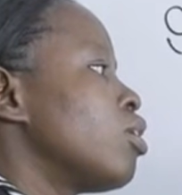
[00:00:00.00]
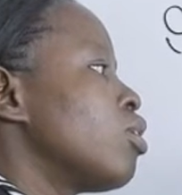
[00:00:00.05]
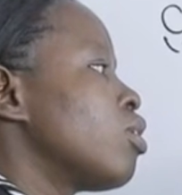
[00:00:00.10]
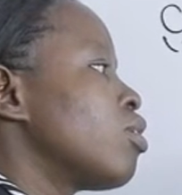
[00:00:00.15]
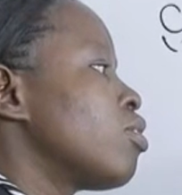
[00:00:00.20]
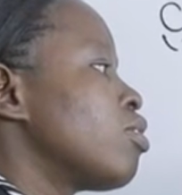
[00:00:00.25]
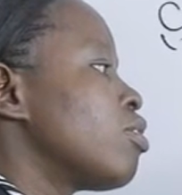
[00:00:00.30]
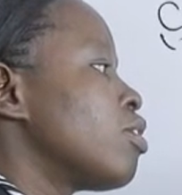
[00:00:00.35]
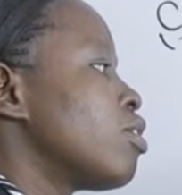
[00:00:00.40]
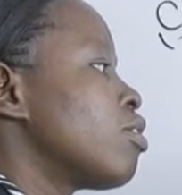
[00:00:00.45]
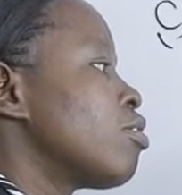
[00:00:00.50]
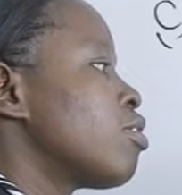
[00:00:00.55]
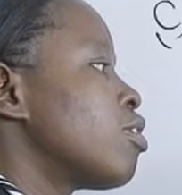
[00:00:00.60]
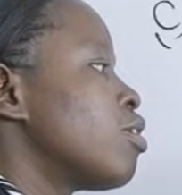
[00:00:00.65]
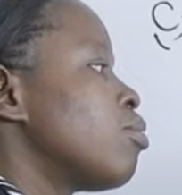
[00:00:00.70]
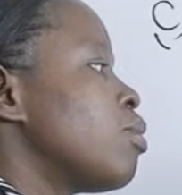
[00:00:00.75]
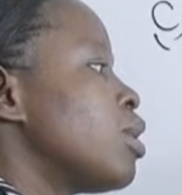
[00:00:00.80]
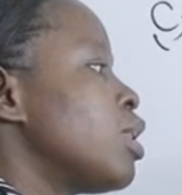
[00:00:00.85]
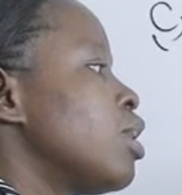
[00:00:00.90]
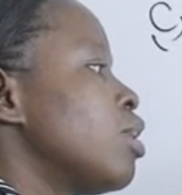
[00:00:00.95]

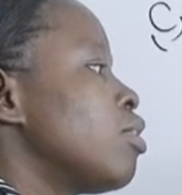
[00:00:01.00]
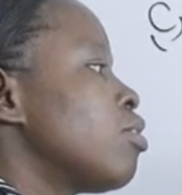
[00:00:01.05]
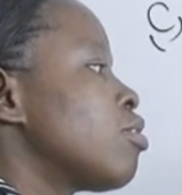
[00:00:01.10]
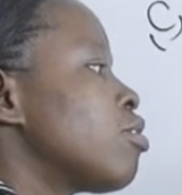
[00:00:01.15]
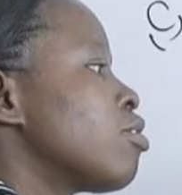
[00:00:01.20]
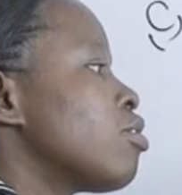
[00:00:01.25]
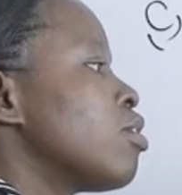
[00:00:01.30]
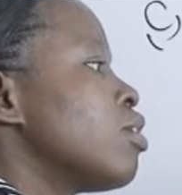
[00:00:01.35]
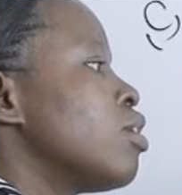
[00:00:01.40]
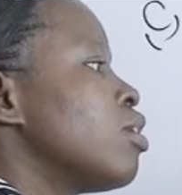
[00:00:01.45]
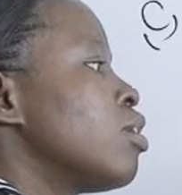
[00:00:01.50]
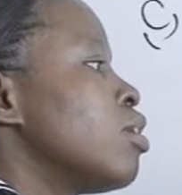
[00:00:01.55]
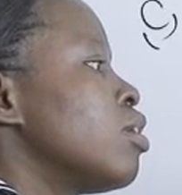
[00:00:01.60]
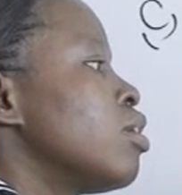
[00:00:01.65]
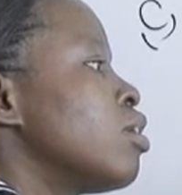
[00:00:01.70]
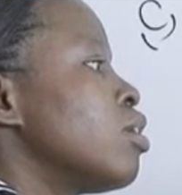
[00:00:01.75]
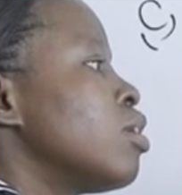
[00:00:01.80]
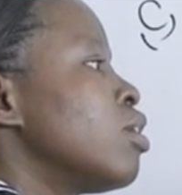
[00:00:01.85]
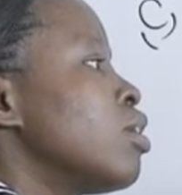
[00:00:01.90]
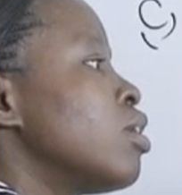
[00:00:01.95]
60 minutes
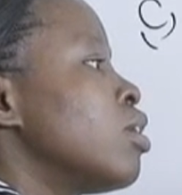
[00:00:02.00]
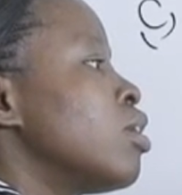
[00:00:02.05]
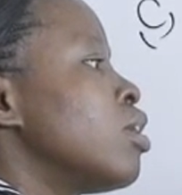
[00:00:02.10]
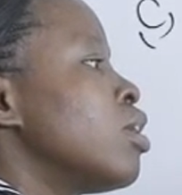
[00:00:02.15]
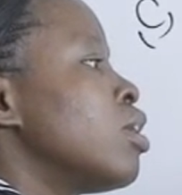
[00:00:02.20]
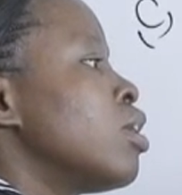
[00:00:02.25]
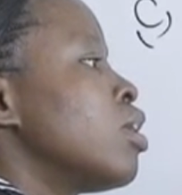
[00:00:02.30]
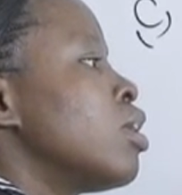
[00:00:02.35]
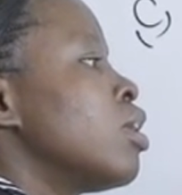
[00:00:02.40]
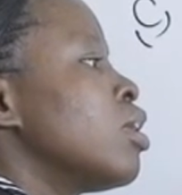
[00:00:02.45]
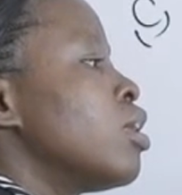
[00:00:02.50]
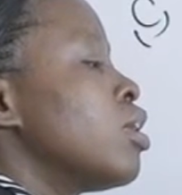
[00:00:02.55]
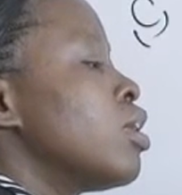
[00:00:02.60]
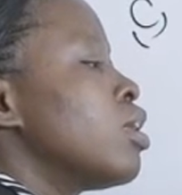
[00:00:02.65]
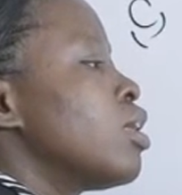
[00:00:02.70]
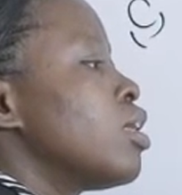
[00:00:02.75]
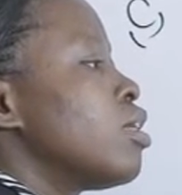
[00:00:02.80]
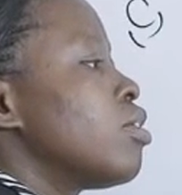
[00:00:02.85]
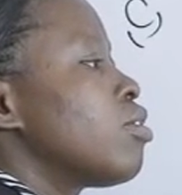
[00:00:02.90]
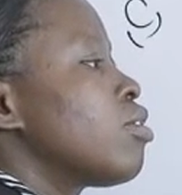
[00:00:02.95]

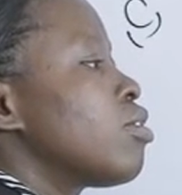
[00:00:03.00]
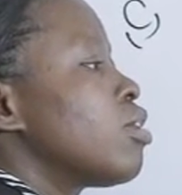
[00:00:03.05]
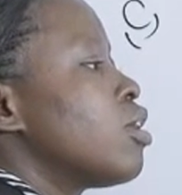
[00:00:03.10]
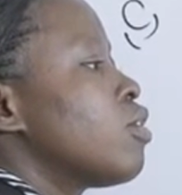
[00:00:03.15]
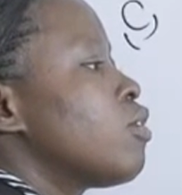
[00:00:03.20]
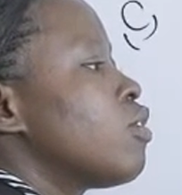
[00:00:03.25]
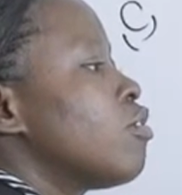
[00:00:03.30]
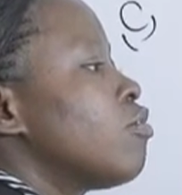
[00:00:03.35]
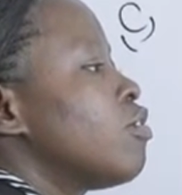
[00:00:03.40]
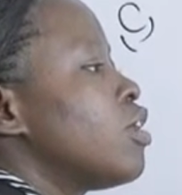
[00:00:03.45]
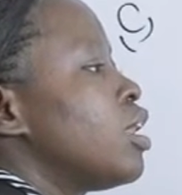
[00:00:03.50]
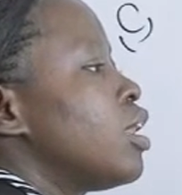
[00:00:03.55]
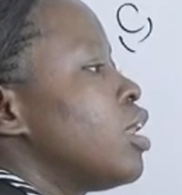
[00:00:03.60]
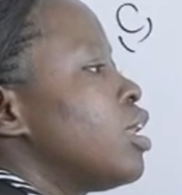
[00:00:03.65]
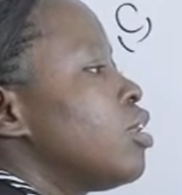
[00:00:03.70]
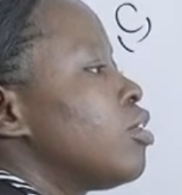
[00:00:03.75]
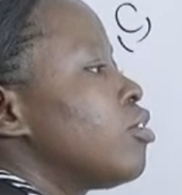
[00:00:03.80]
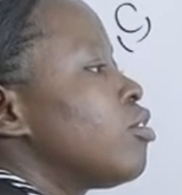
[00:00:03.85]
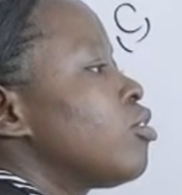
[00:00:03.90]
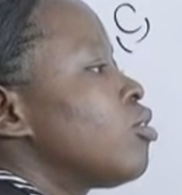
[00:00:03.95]
is
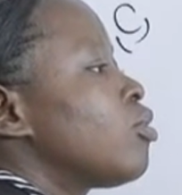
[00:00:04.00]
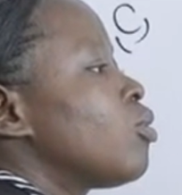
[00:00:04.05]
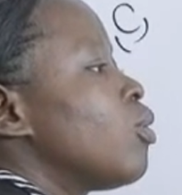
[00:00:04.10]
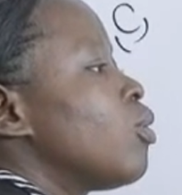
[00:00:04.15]
equivalent to